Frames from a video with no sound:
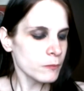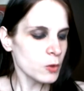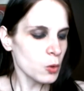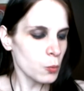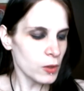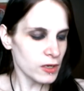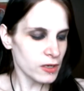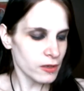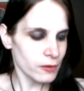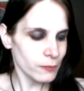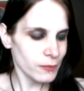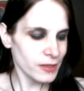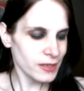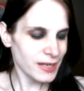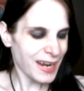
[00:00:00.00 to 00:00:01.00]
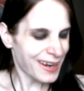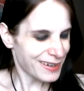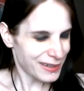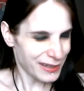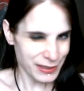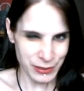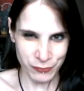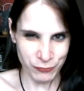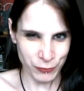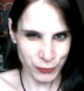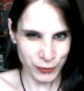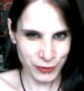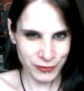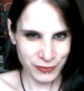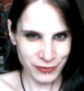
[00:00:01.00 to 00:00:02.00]
Well, it kind of
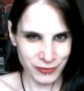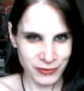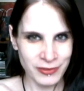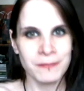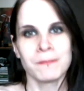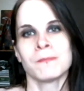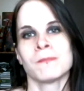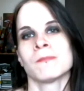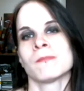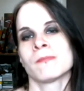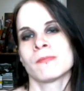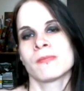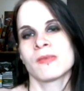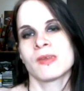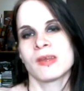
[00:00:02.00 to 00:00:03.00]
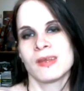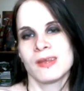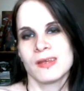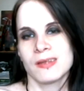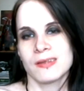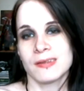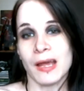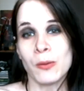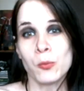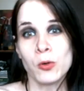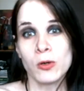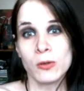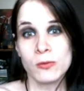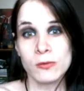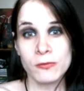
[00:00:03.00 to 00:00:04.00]
works. That
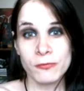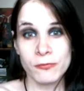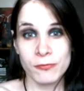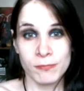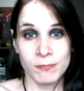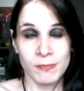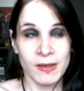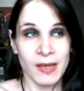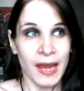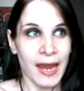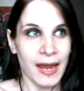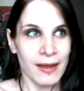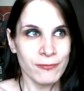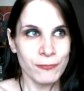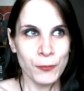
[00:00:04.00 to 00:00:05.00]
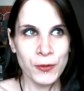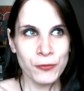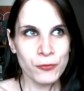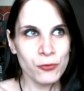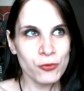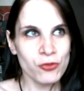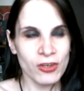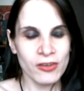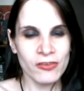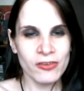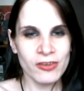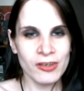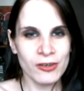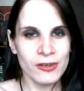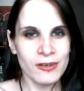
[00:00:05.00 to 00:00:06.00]
werewolf, halfway through
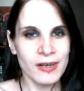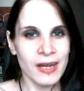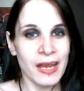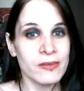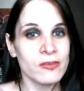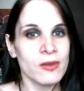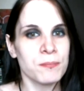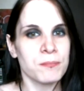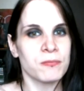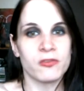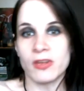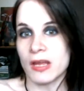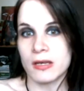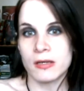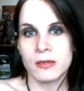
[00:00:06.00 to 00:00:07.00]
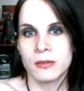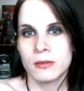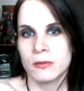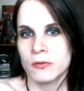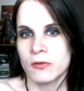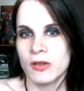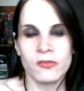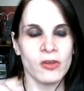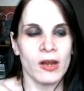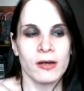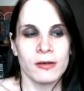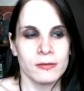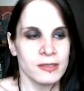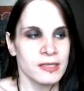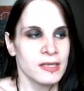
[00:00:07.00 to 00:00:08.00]
chasing her, ends up dead
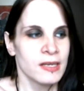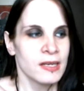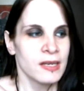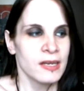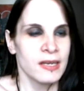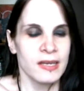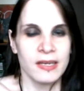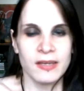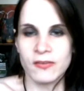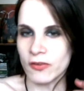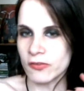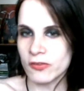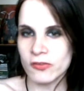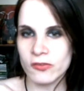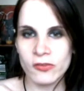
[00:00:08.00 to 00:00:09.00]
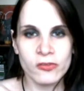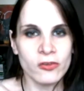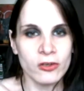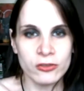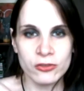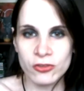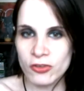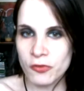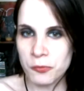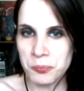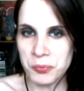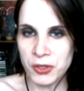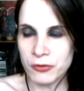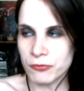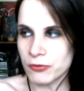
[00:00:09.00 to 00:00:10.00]
entirely. He doesn't staunch his
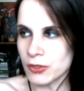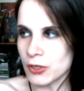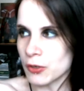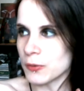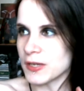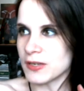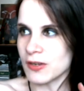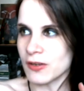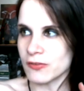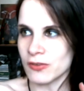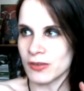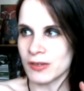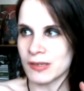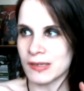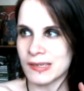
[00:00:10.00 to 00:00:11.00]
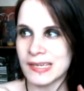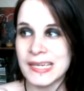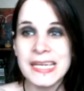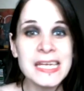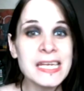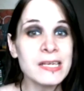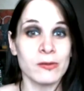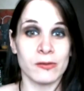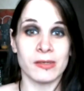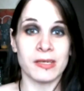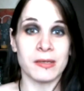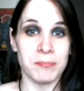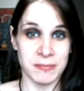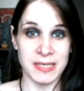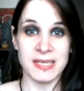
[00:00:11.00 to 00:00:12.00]
blood flow. He doesn't heal
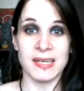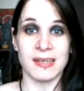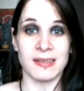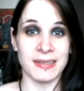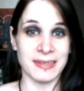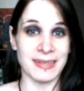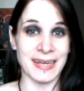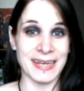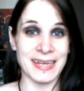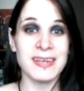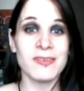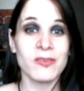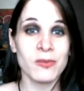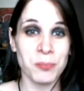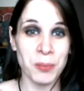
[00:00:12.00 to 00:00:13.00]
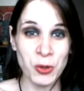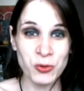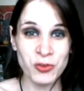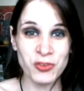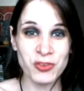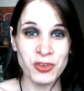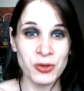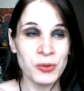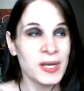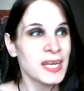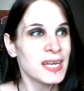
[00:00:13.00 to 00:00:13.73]
immediately like he's supposed to.